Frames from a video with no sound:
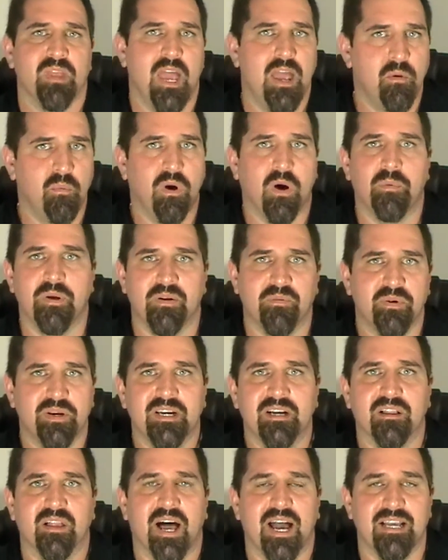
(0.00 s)
And what we
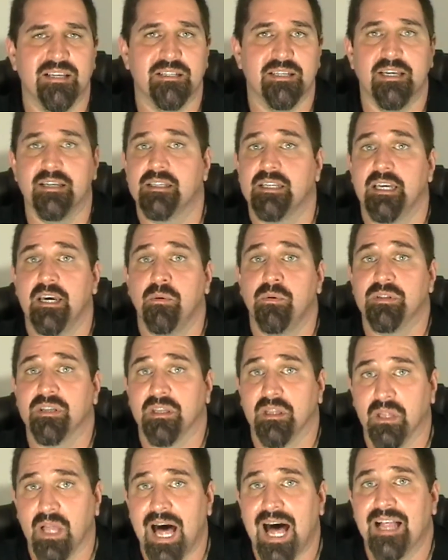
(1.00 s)
realized is it was
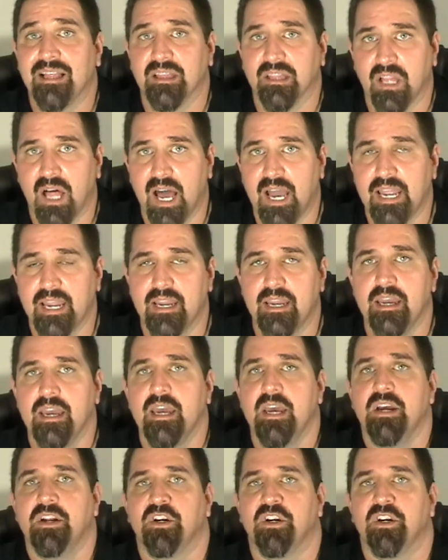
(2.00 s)
a lot like